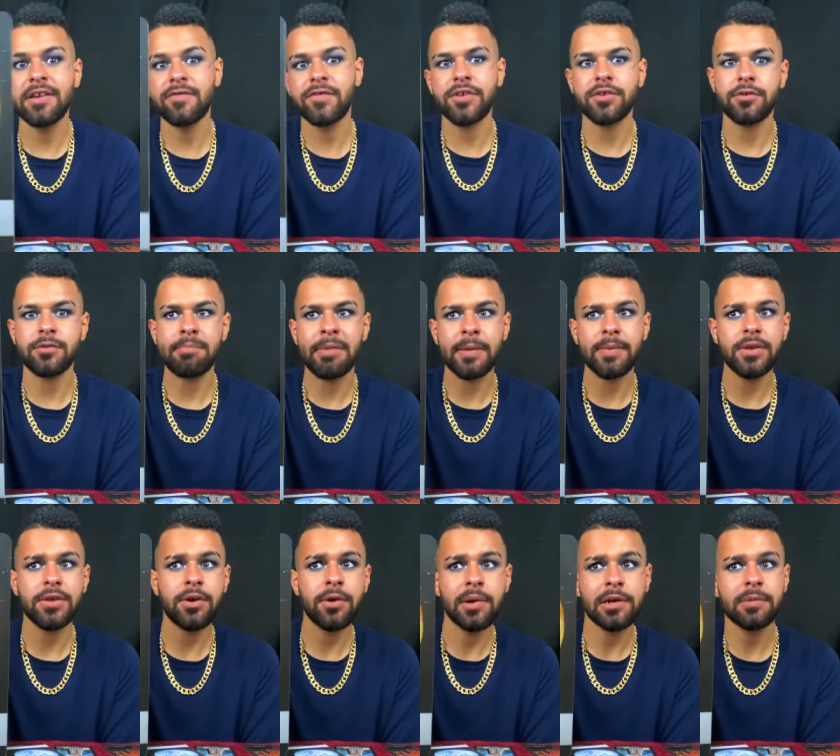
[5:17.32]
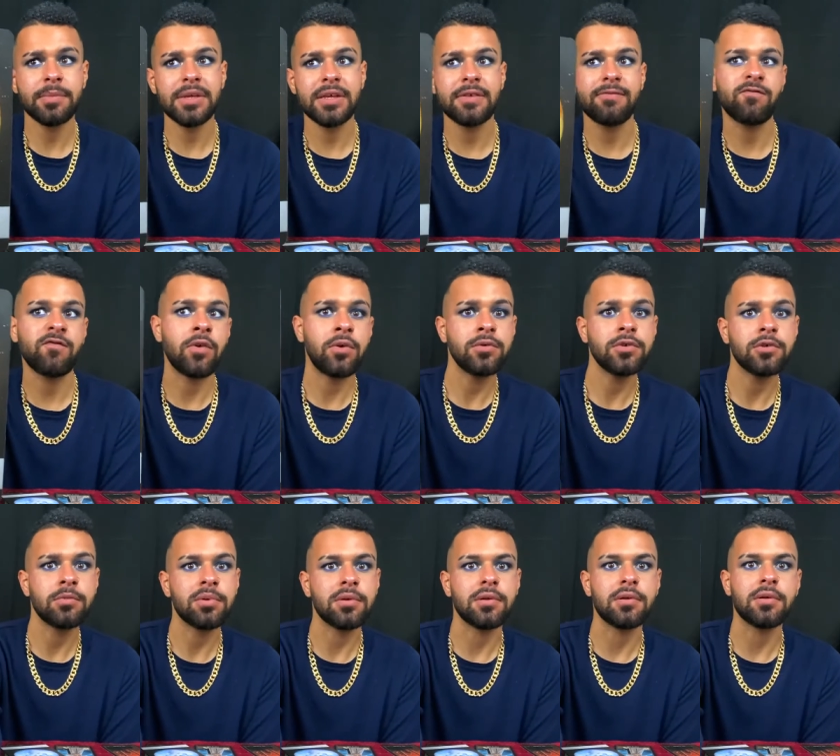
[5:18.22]
you. Maybe you don't want to be
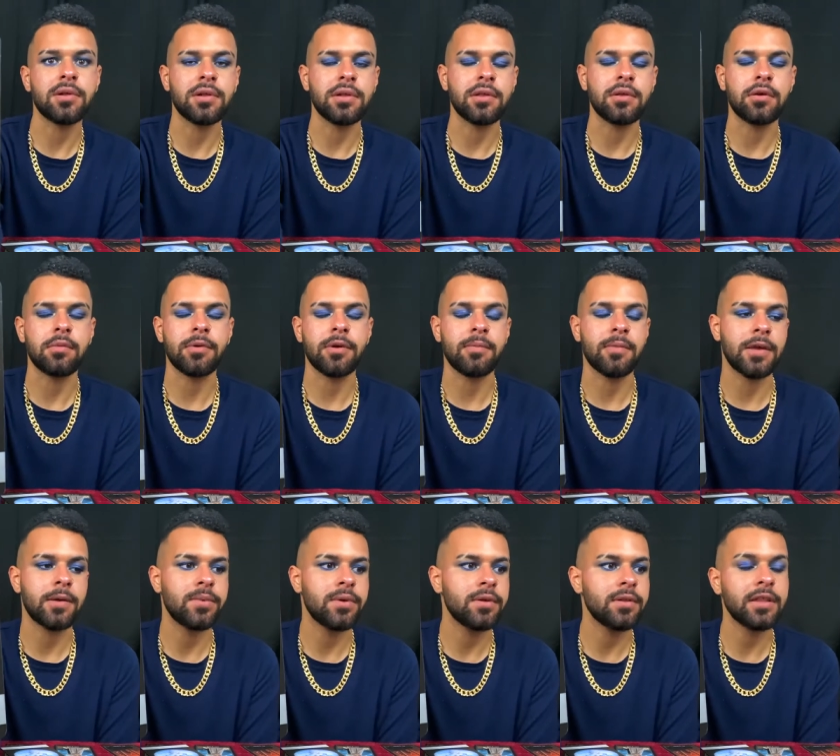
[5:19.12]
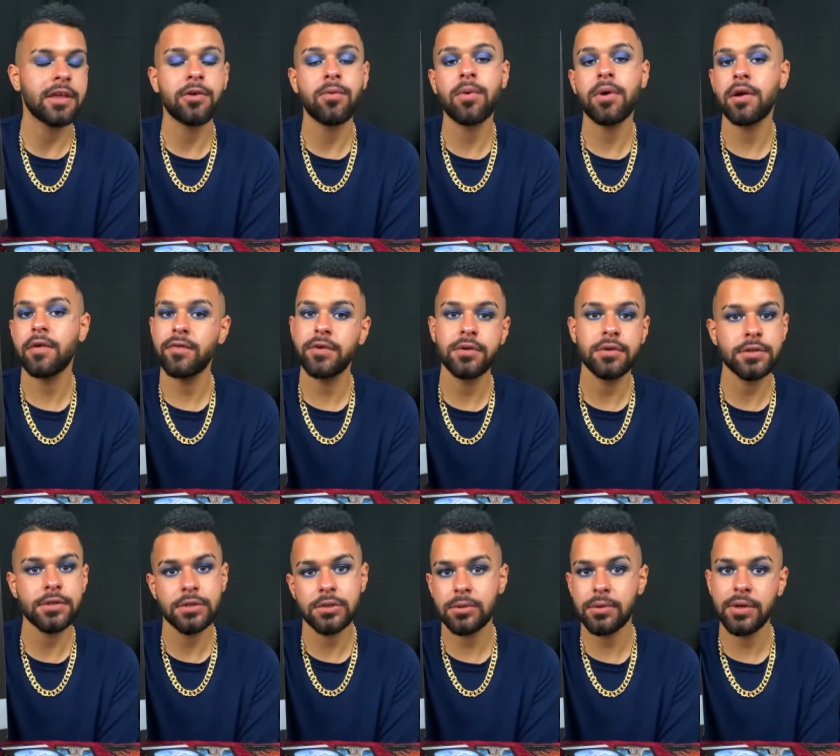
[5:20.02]
vulnerable a little bit. Maybe like whatever your
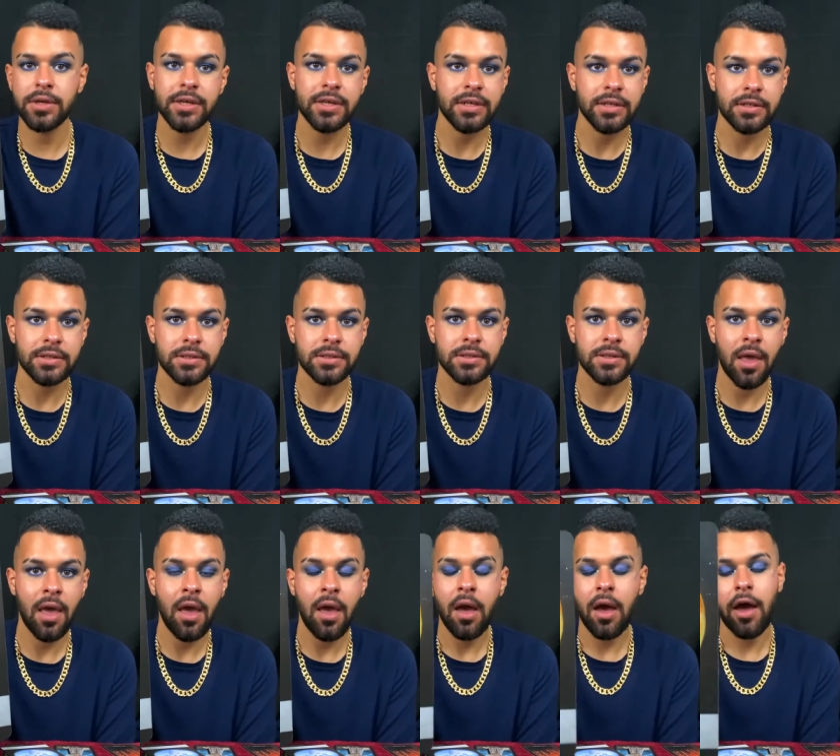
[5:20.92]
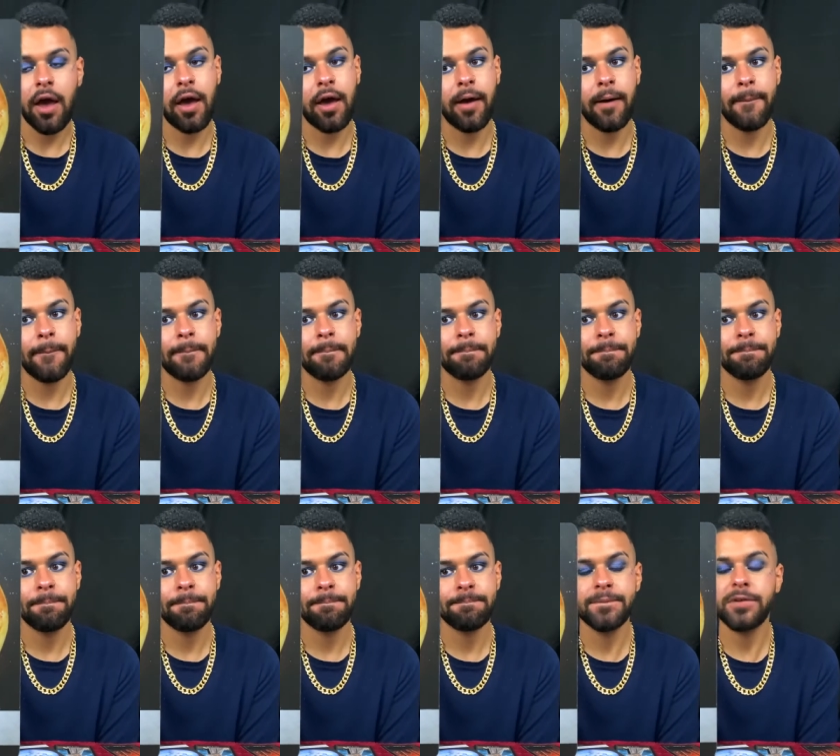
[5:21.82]
story is,
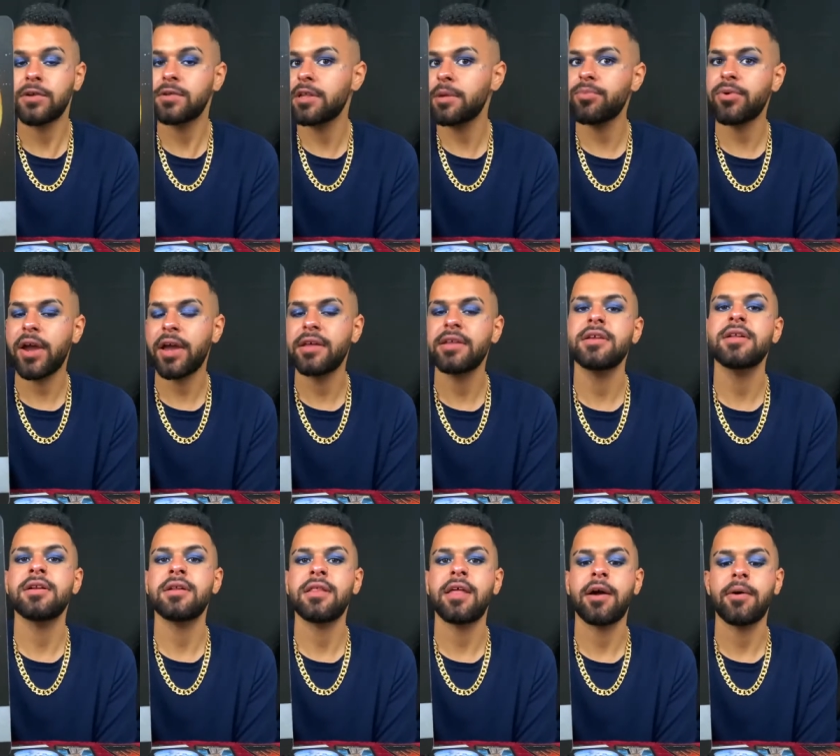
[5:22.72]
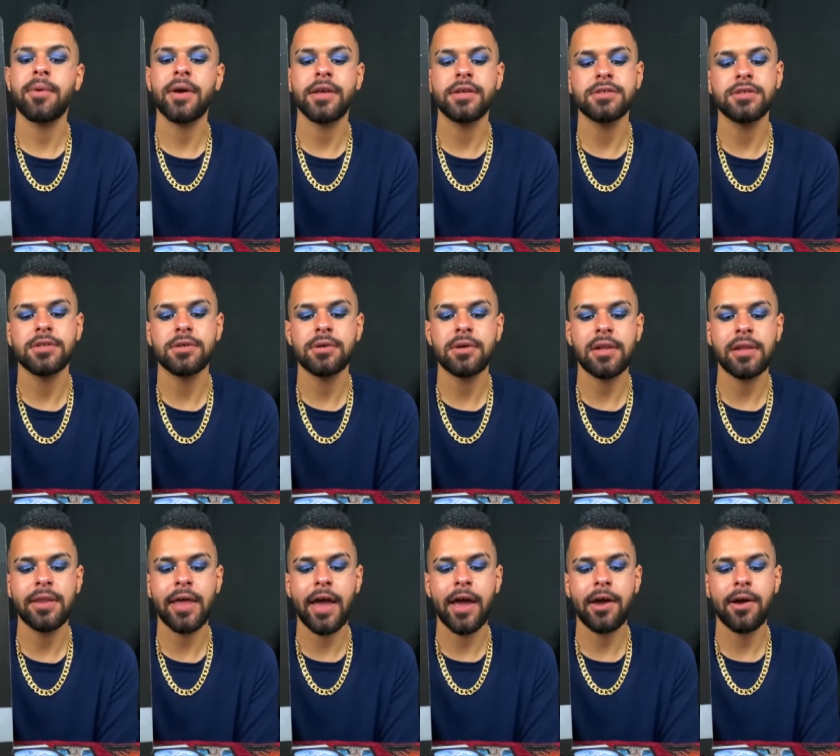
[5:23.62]
don't let pride get in that way. Don't
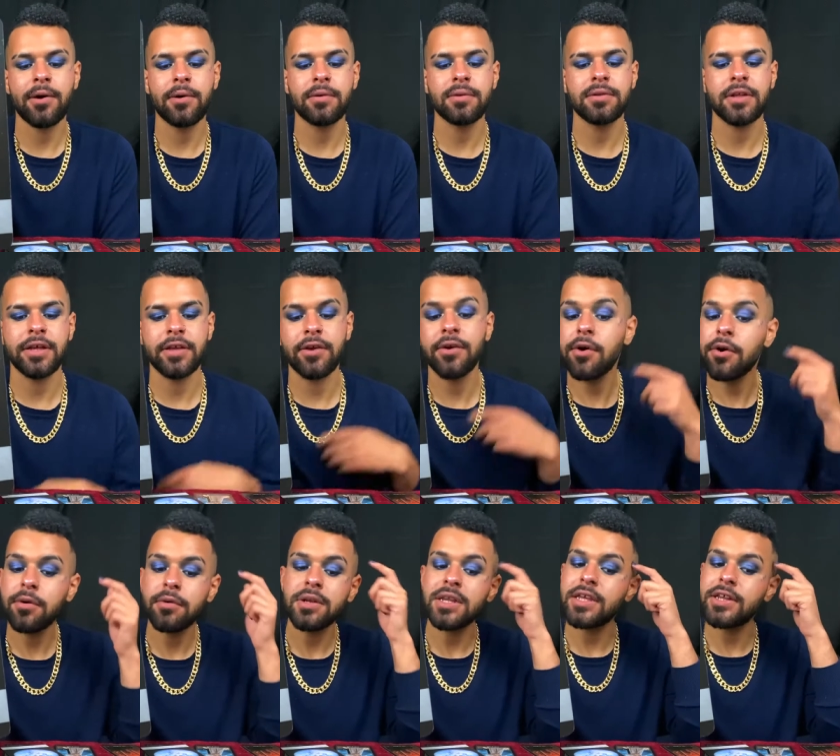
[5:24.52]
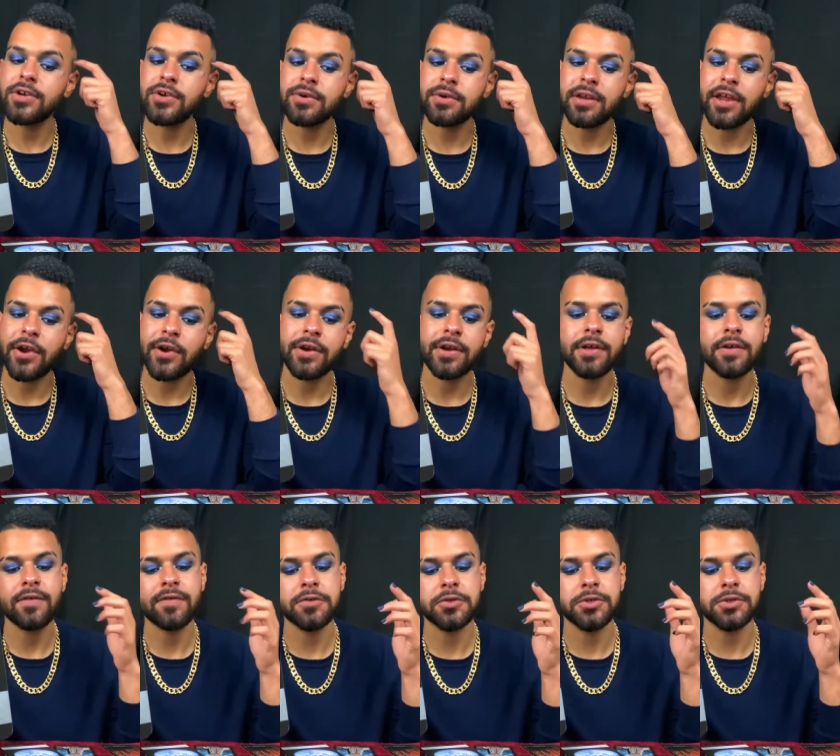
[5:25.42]
allow like your own inner
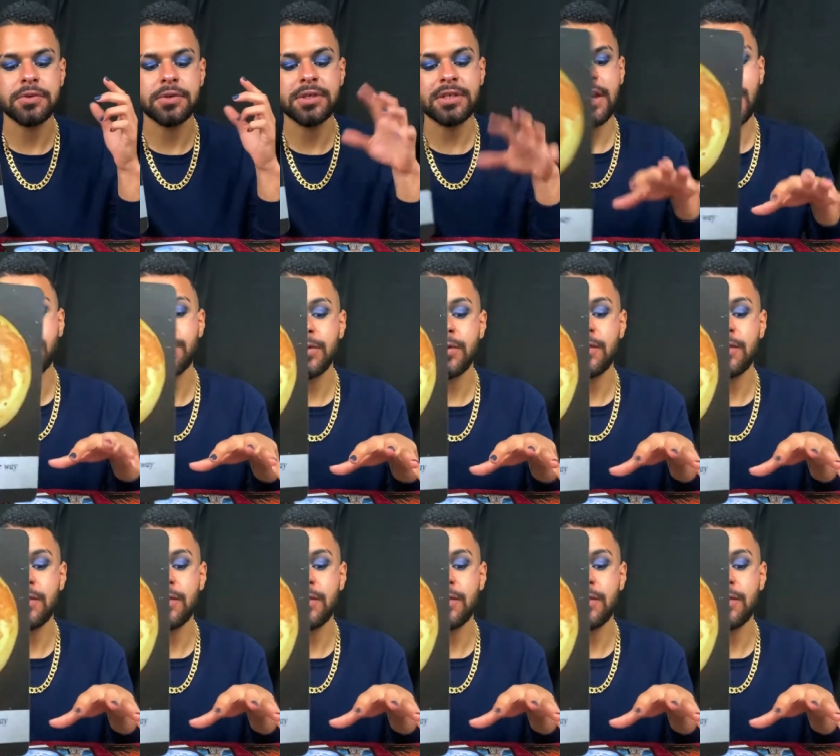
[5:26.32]
narrative to stop you